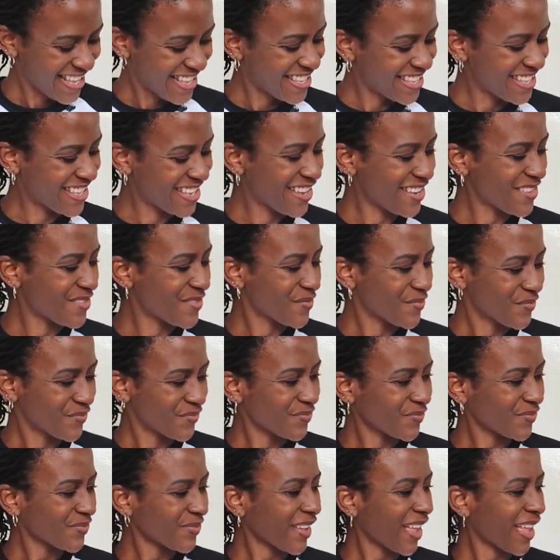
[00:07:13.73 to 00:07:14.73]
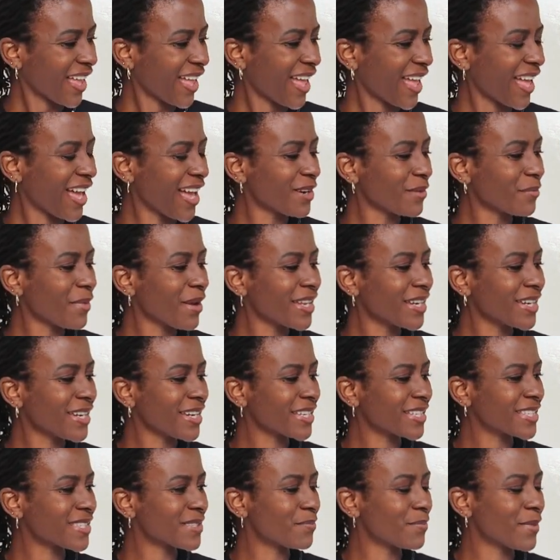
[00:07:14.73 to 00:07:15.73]
Yep. And my
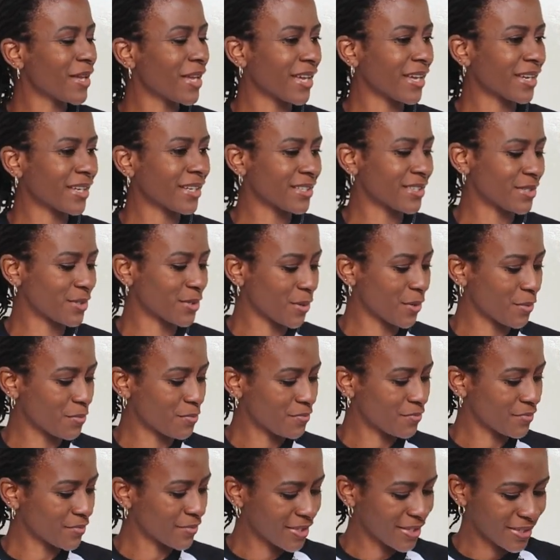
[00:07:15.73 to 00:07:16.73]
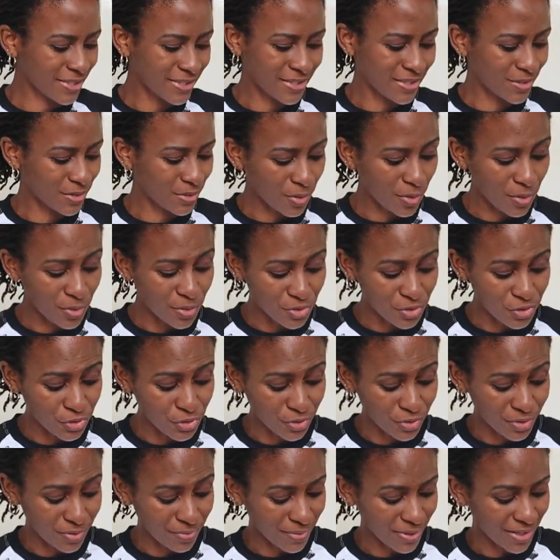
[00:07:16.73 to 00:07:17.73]
next make, so this is all
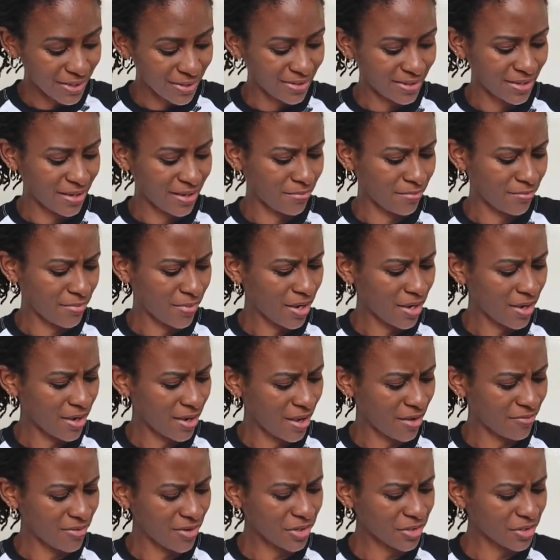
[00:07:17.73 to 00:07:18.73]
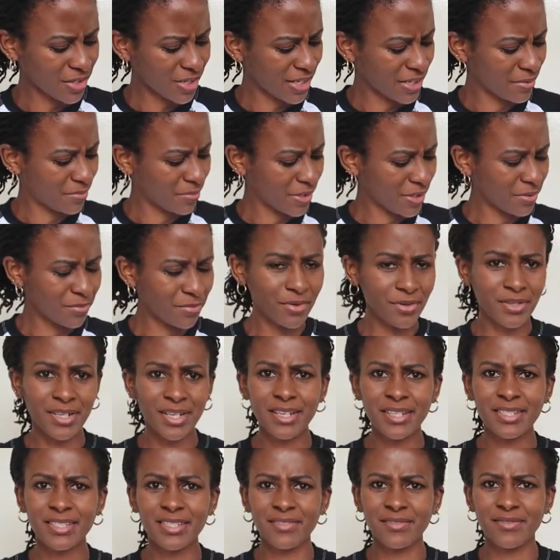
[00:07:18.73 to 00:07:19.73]
June makes. I've actually been
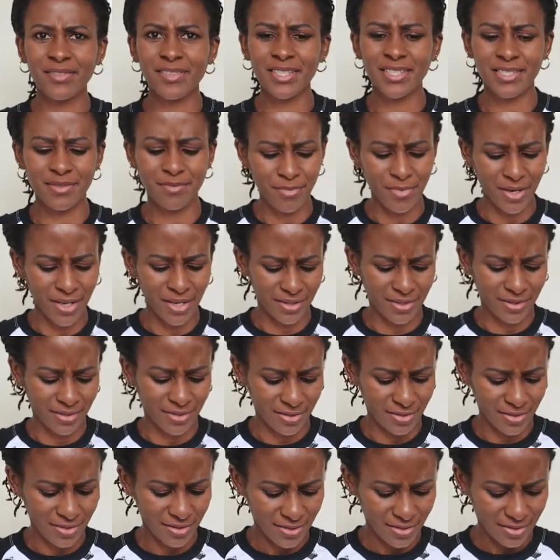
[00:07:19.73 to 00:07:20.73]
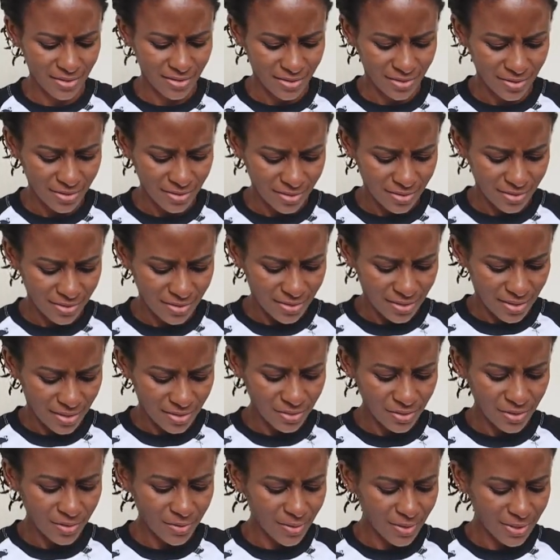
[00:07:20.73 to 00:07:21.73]
productive this month.
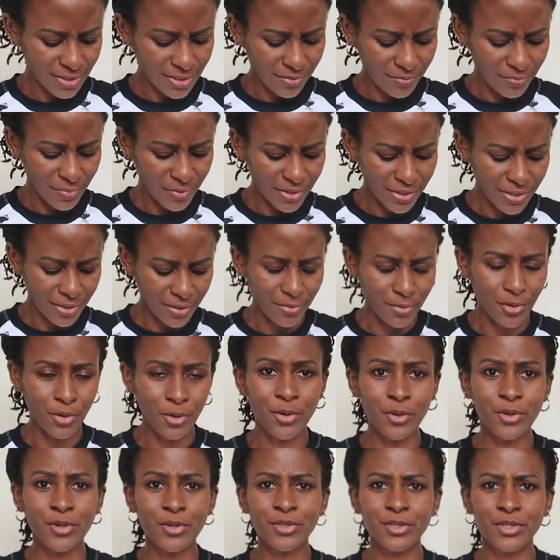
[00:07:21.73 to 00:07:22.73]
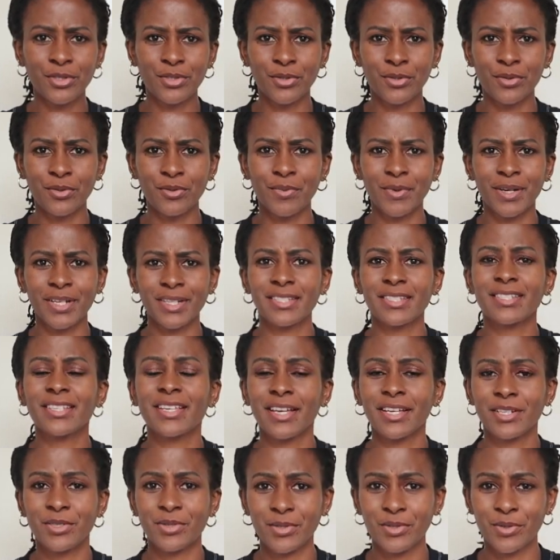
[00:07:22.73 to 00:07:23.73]
I don't know what I've been on to, but
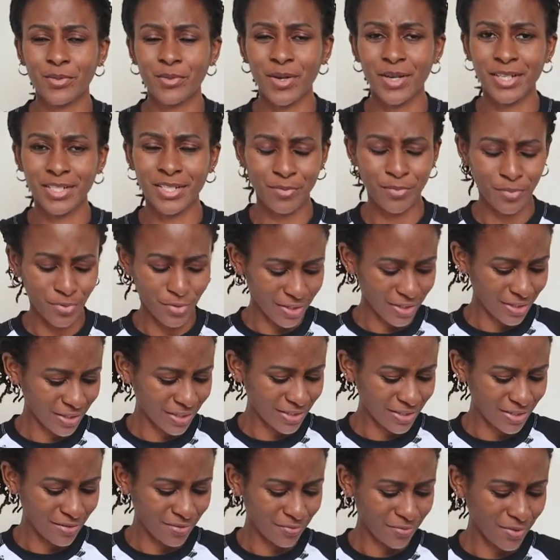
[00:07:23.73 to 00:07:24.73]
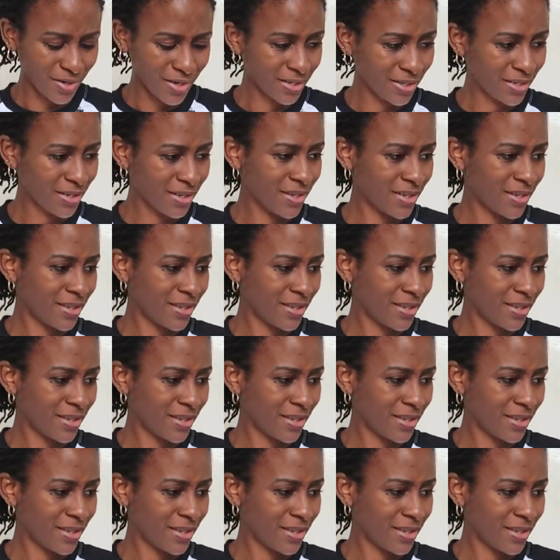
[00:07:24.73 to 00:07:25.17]
yeah, it was quite a productive one.